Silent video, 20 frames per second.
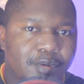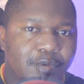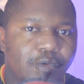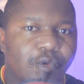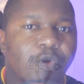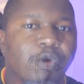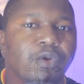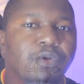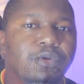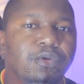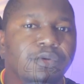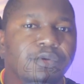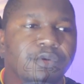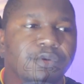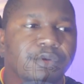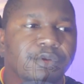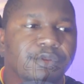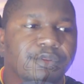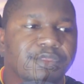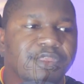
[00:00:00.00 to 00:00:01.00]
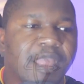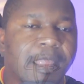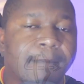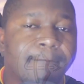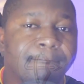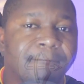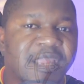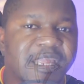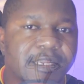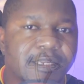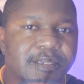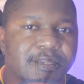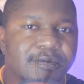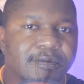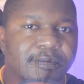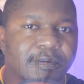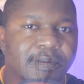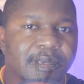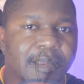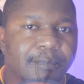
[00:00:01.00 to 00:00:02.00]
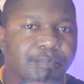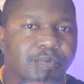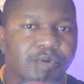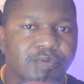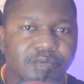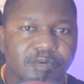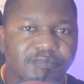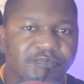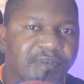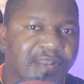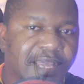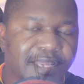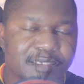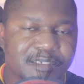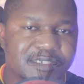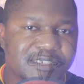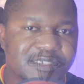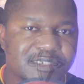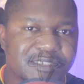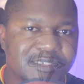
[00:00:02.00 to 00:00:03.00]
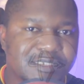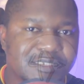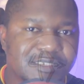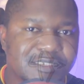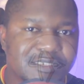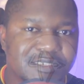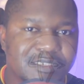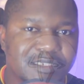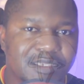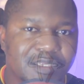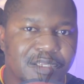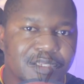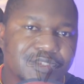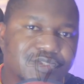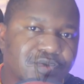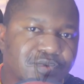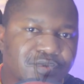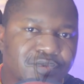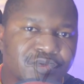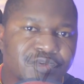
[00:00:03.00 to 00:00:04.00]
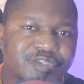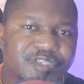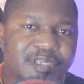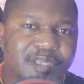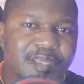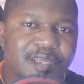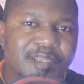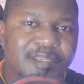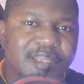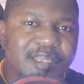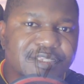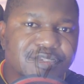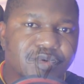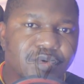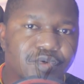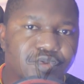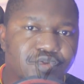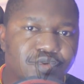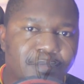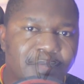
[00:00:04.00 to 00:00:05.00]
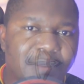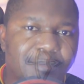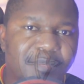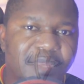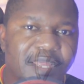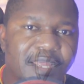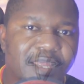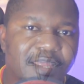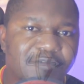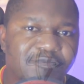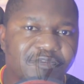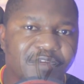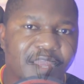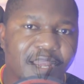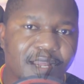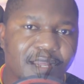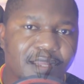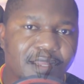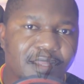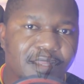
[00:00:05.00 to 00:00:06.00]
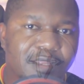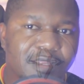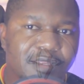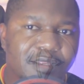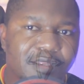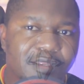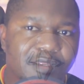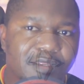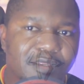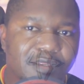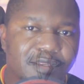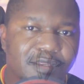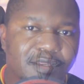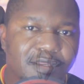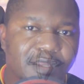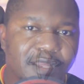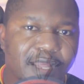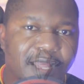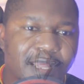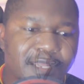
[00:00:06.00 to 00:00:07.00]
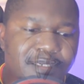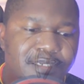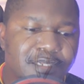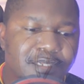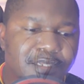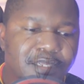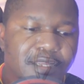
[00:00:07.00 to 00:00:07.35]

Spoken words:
or they bid on a plot of land. So you see, that's consumer behavior. And